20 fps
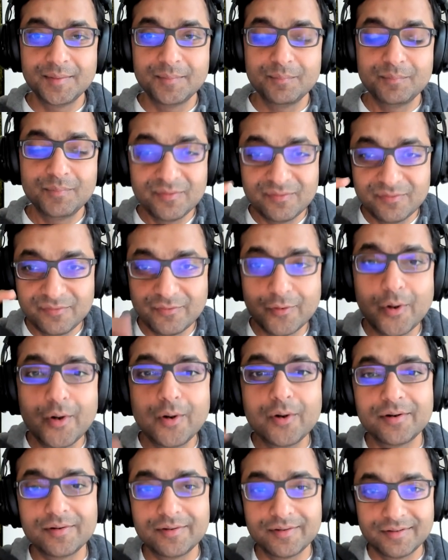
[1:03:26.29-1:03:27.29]

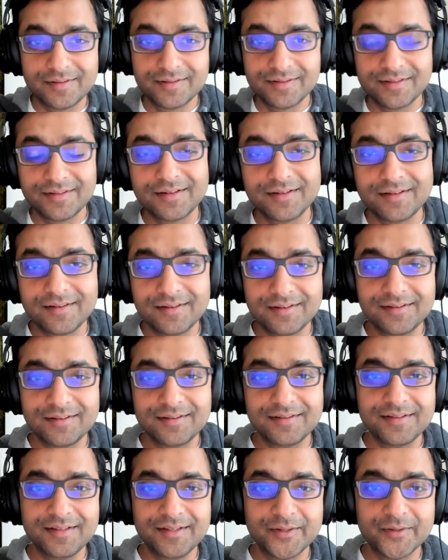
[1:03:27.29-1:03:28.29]
before,
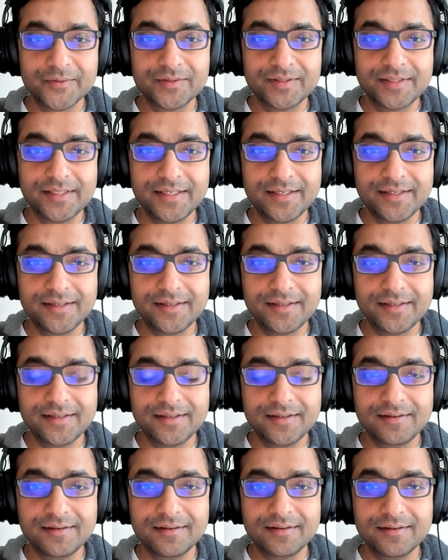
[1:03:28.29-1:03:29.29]
uh, you know,
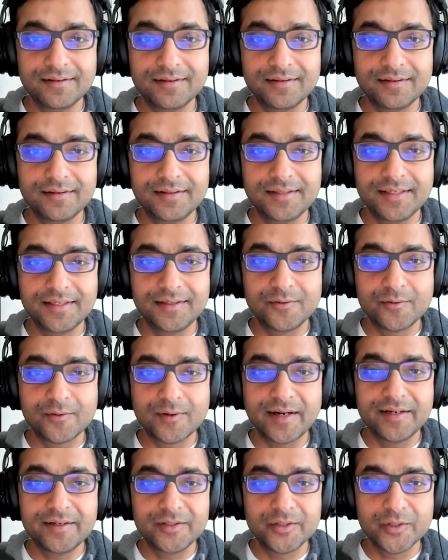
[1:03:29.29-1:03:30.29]
they they
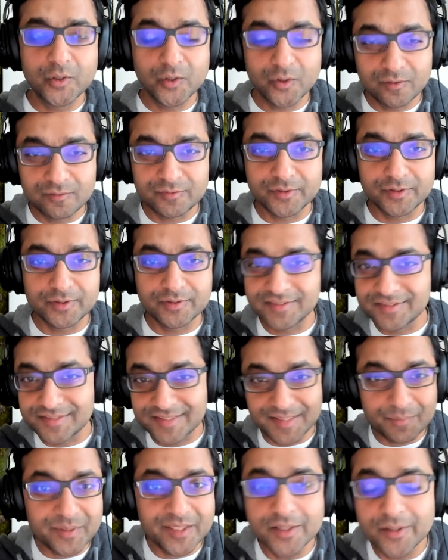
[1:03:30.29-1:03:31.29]
tried to go for the
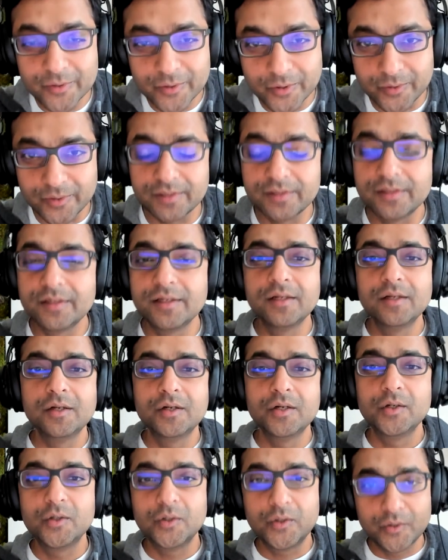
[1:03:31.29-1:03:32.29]
CPO role
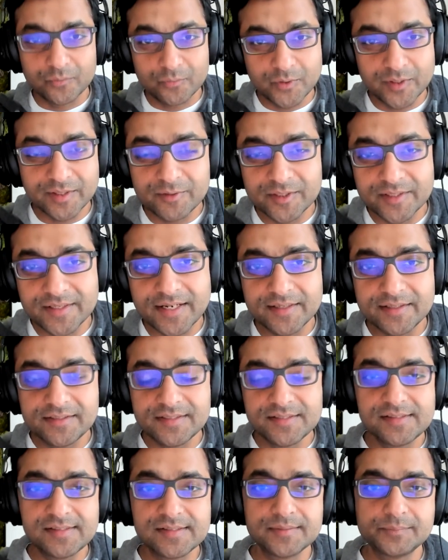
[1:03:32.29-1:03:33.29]
or whatever that
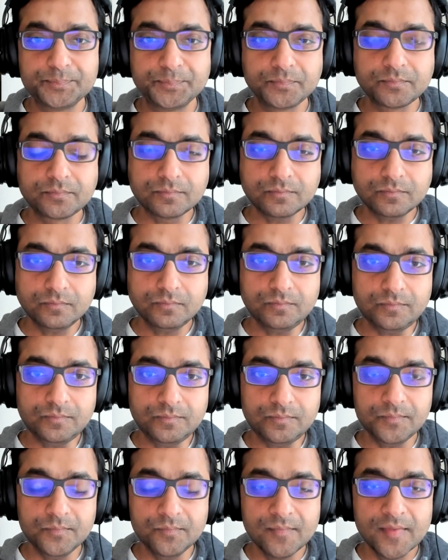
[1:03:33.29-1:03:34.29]
is.
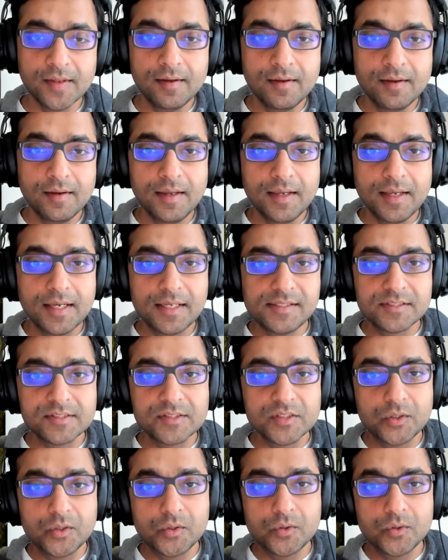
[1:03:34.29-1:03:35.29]
And
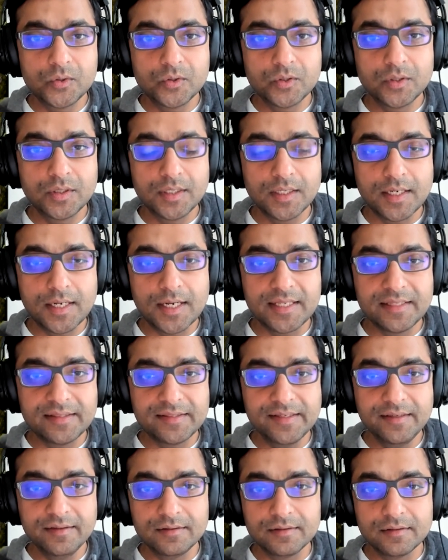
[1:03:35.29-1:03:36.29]
so I
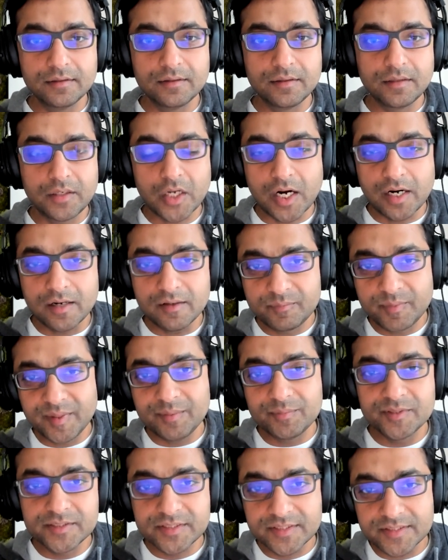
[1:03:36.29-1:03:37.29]
think a lot of
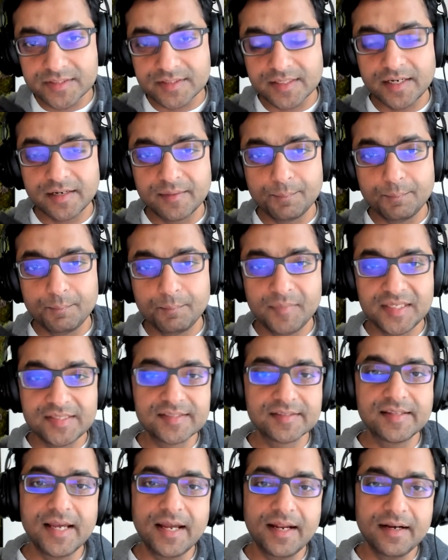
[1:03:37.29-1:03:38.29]
people just kind of
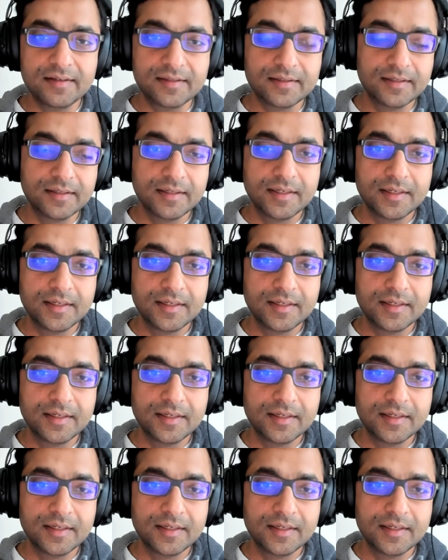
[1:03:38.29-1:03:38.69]
miss that